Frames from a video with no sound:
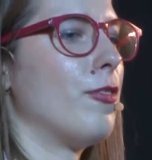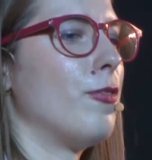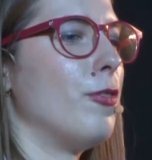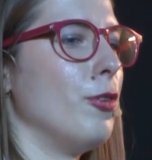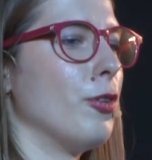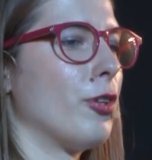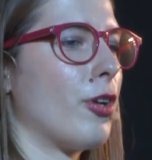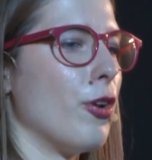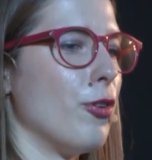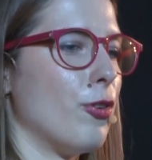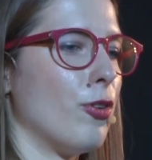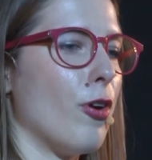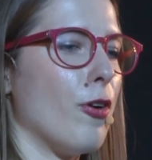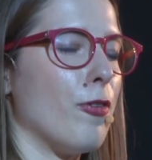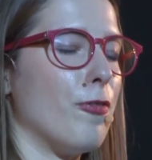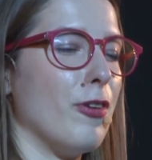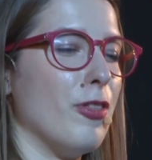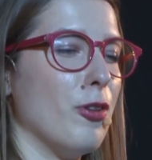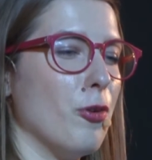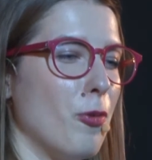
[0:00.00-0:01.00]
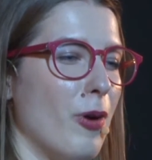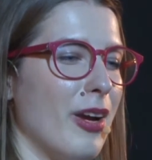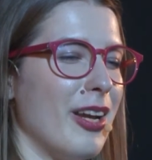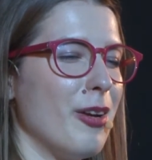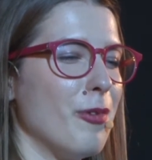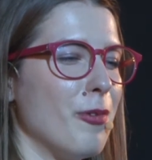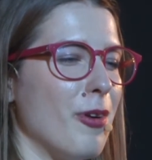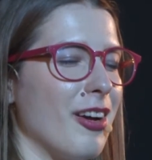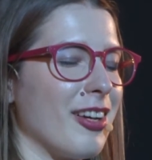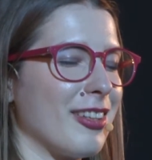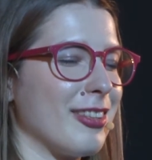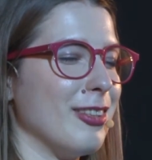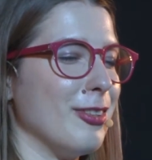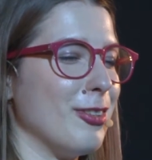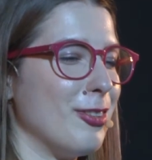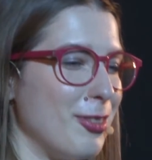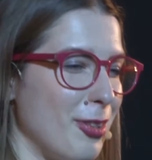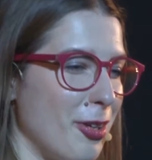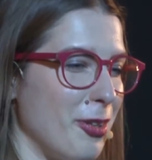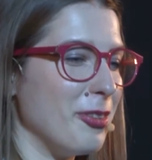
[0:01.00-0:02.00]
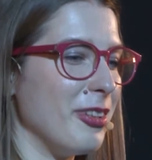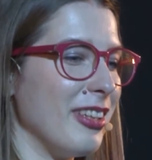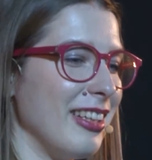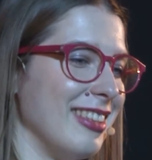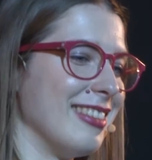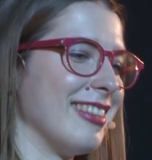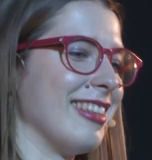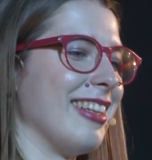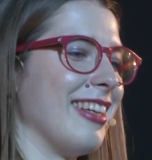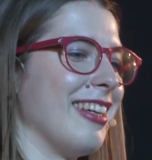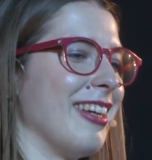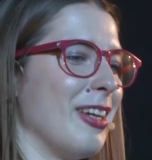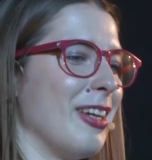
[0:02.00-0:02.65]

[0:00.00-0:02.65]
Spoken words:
food goes off, and the way it works is so easy.